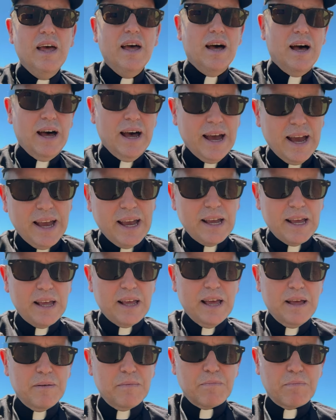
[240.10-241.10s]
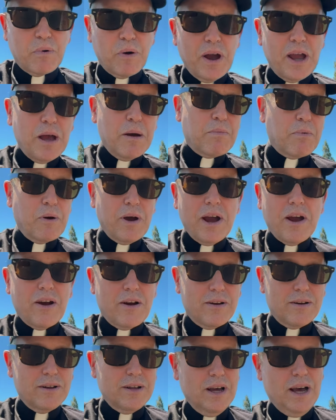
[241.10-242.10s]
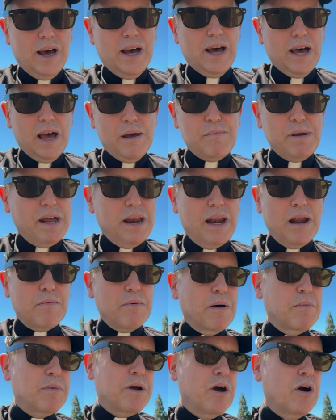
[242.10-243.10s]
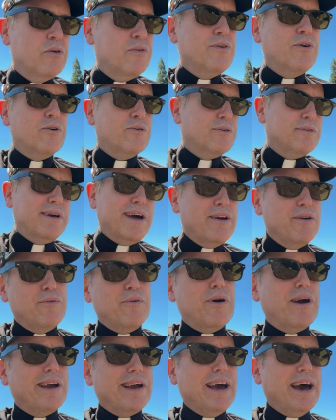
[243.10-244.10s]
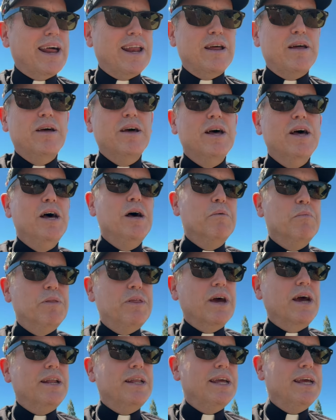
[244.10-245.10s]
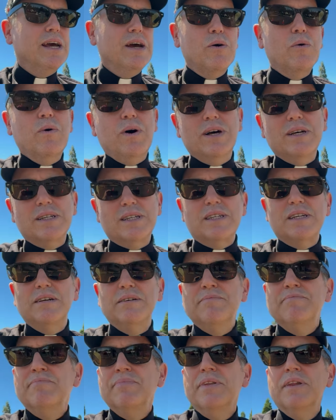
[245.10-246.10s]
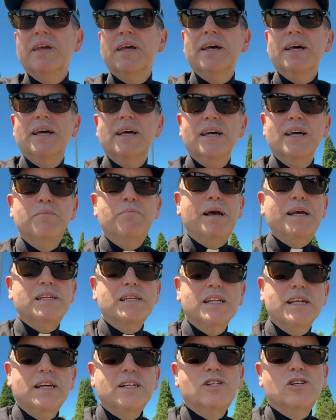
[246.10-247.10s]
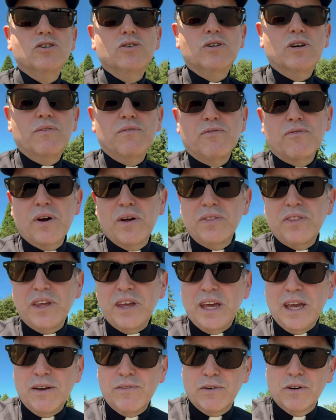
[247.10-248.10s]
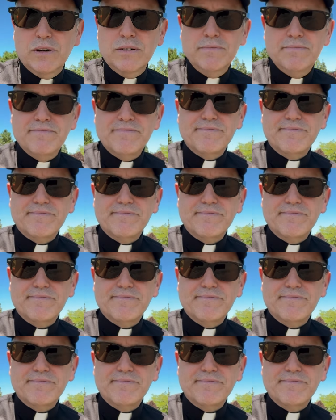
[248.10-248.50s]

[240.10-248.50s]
I pray a prayer. I made it up on my own, or I don't know where I got it. But the idea was basically to confront the evil